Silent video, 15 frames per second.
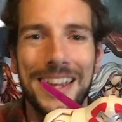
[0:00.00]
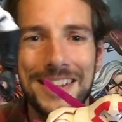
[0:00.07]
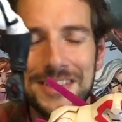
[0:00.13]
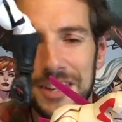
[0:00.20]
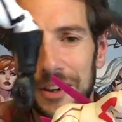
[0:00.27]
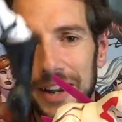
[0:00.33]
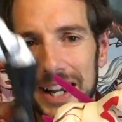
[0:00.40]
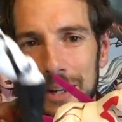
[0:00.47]

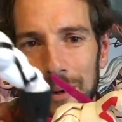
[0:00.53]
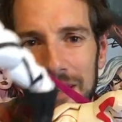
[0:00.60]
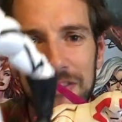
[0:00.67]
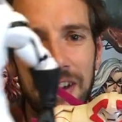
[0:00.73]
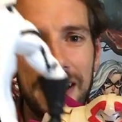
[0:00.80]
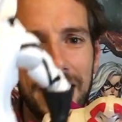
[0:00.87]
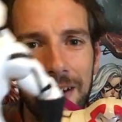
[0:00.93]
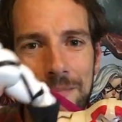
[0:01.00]
So anyway,
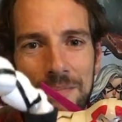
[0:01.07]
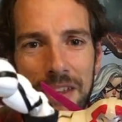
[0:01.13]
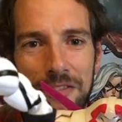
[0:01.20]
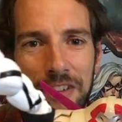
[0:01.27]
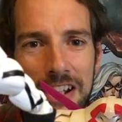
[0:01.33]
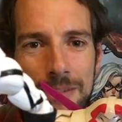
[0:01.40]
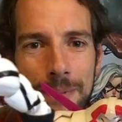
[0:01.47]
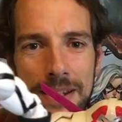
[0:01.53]
um,
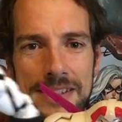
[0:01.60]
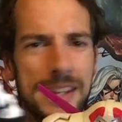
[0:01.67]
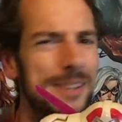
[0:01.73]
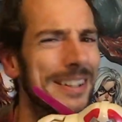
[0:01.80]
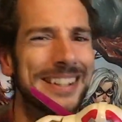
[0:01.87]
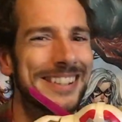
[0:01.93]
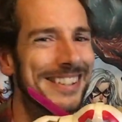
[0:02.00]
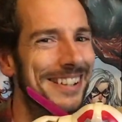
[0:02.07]
Phantom X.
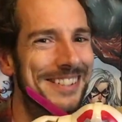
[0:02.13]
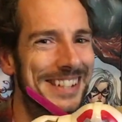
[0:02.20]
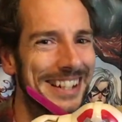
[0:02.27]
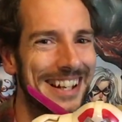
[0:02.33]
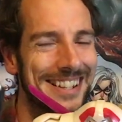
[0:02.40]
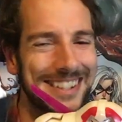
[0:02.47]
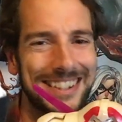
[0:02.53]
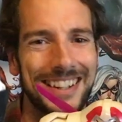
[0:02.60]
She
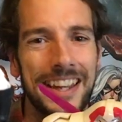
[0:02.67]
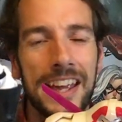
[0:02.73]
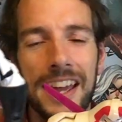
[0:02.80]
doesn't.